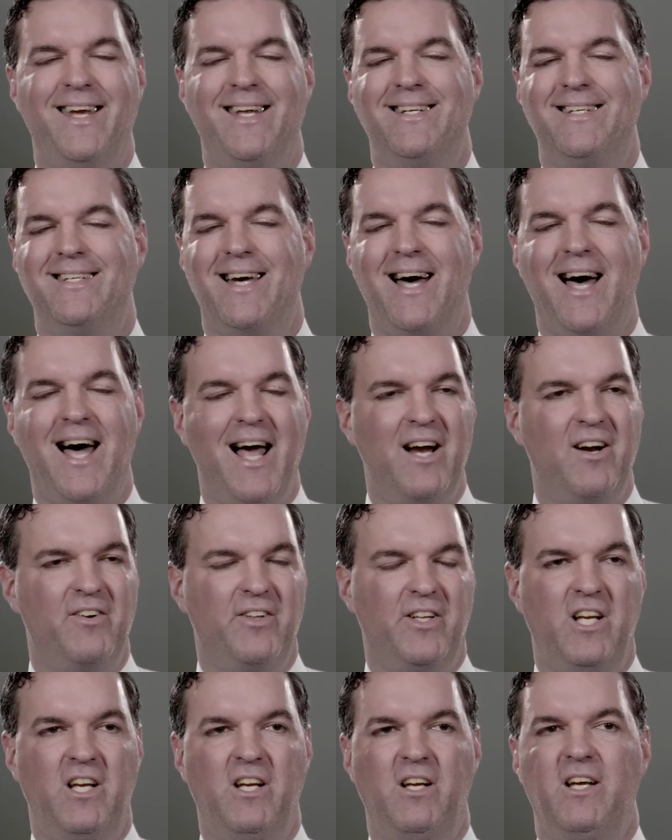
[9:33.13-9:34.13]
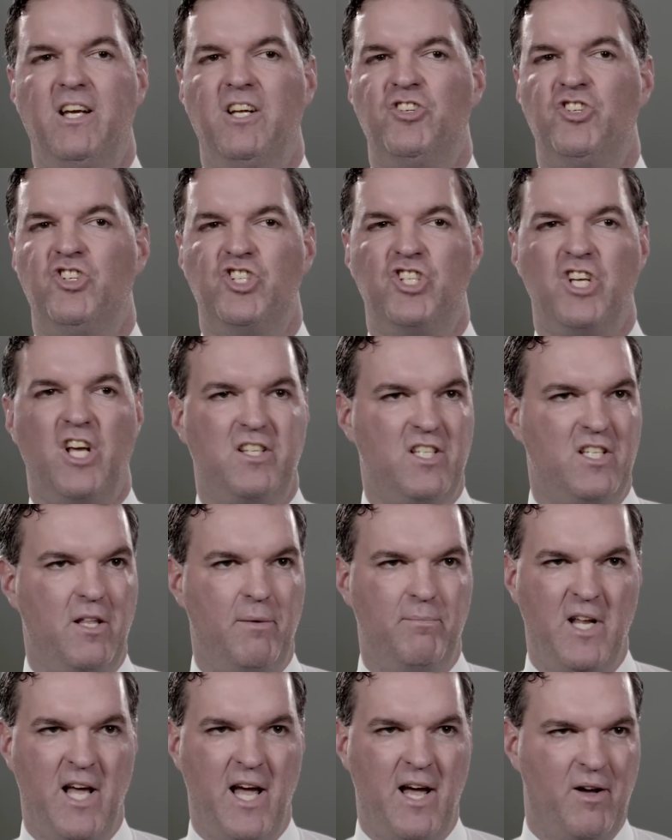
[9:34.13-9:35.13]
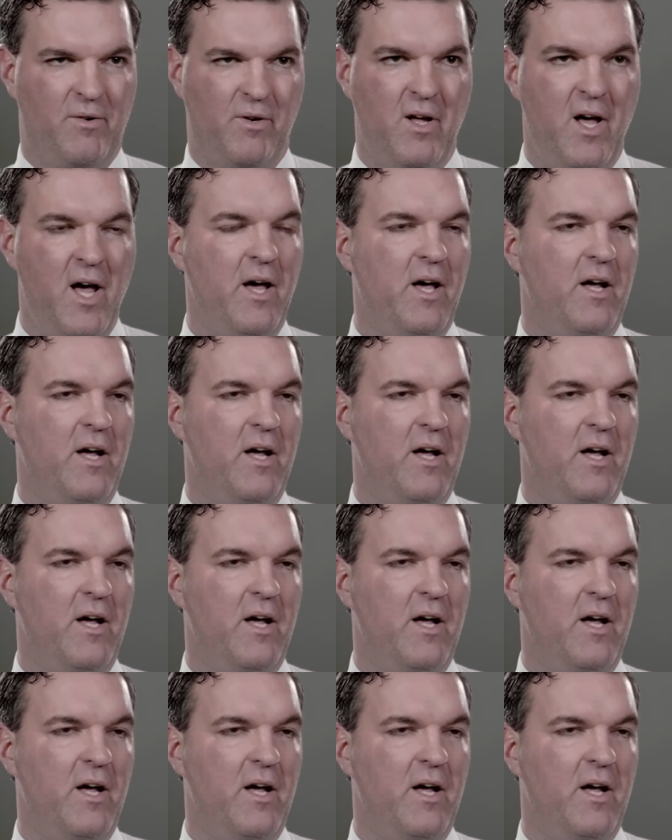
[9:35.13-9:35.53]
entirely. It shuts them down.